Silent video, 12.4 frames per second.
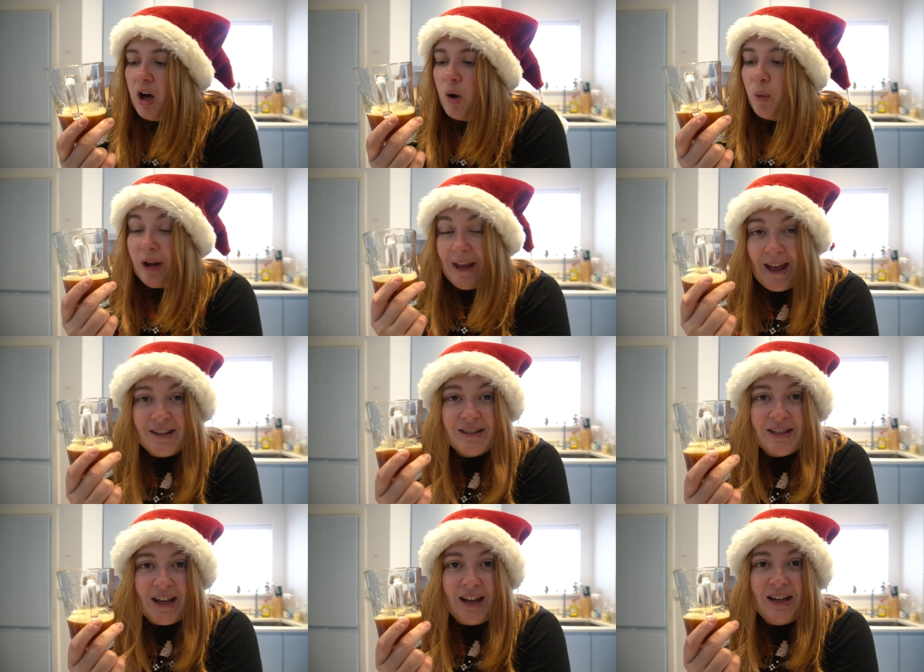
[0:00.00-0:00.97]
What I can
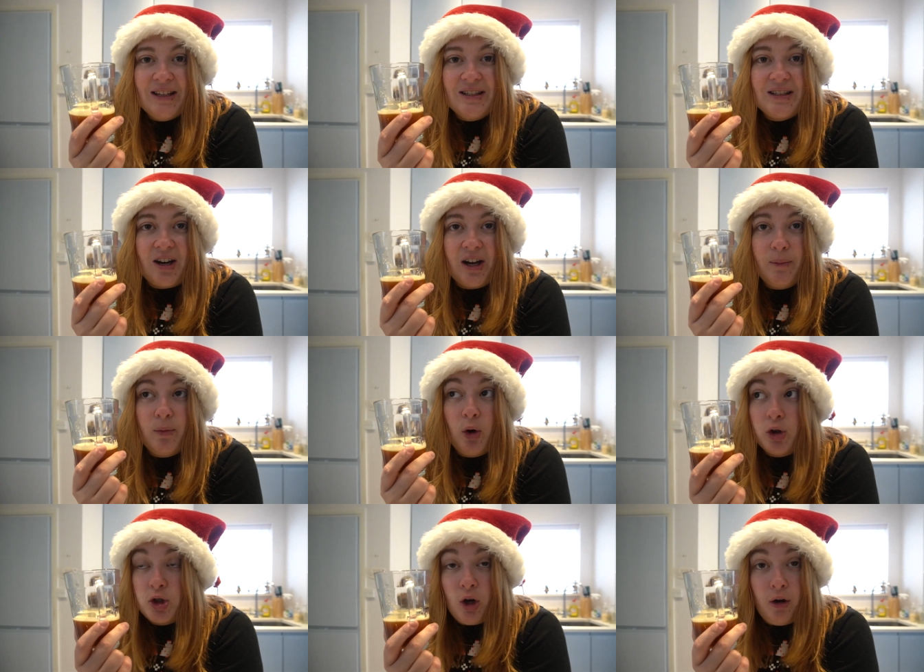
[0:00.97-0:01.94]
say is I am
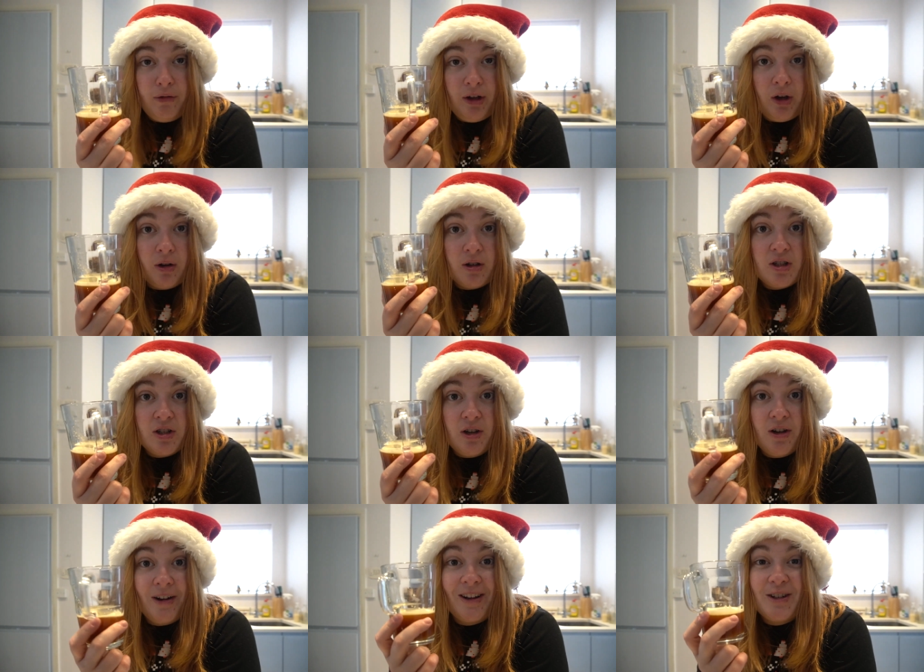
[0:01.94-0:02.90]
not a coffee
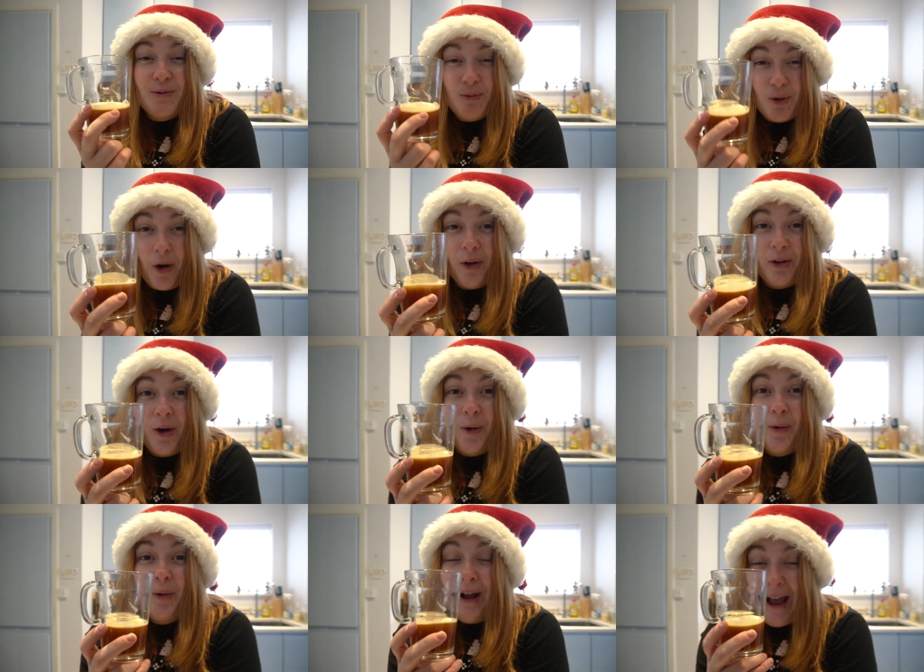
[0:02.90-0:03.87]
connoisseur, and I do not
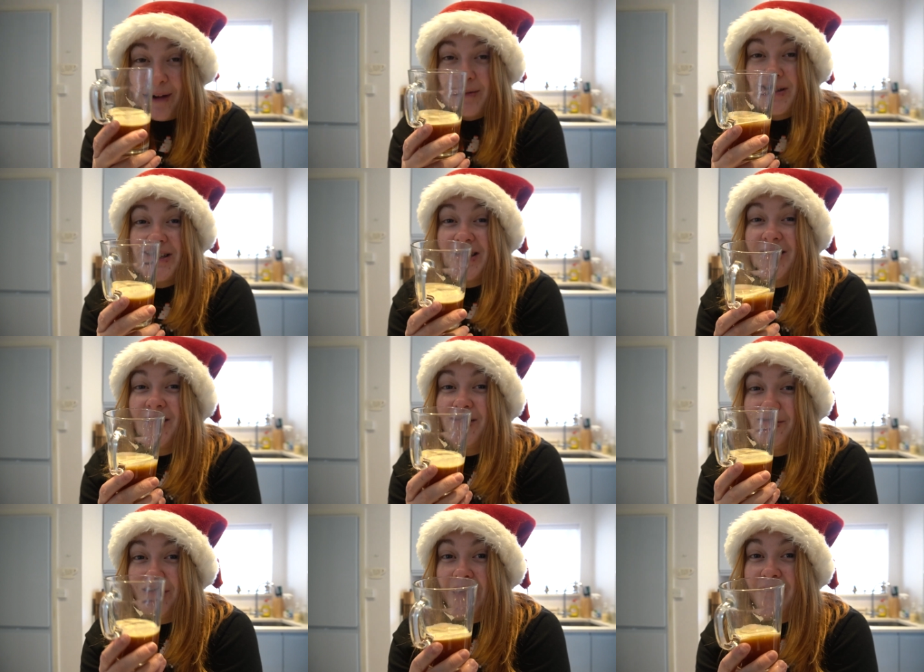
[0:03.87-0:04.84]
know how to
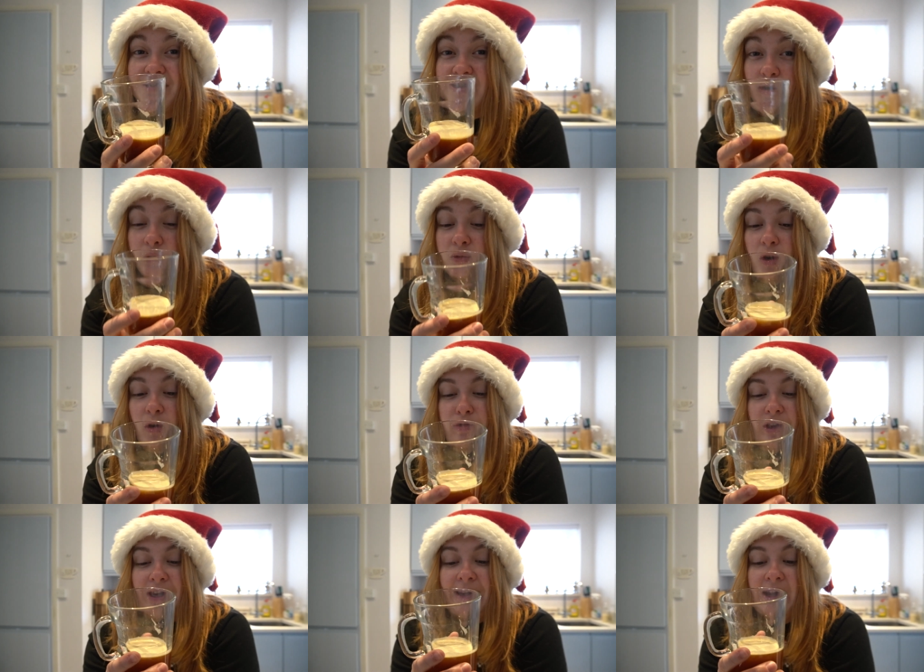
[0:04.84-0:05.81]
discern flavours of
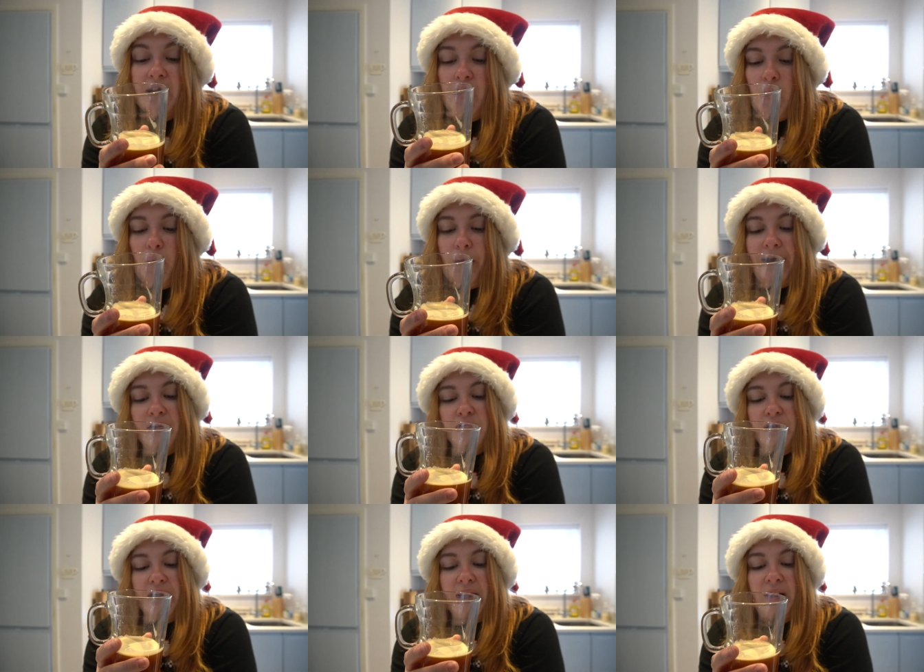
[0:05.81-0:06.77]
coffee when
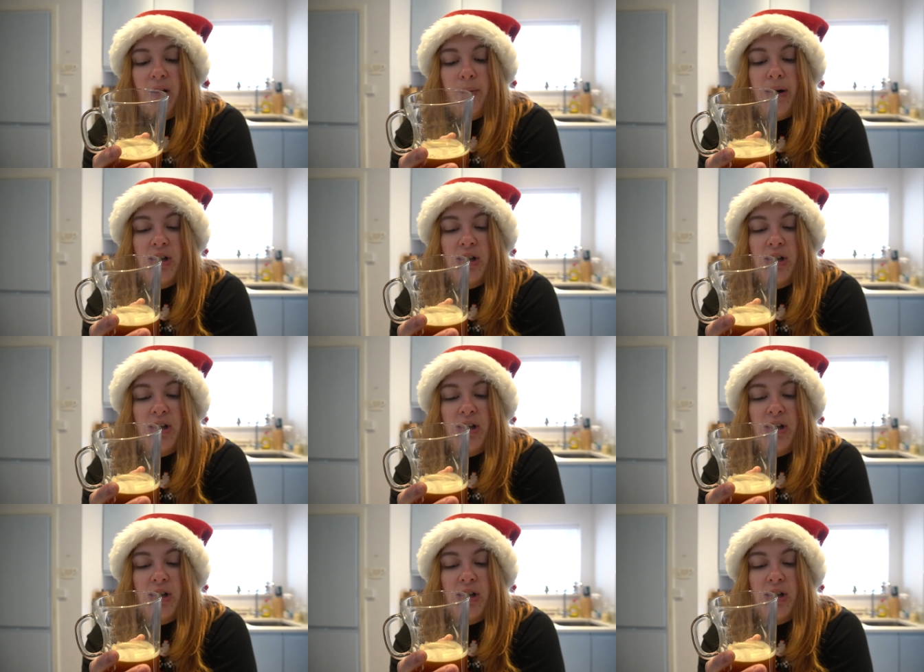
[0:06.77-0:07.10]
drinking them.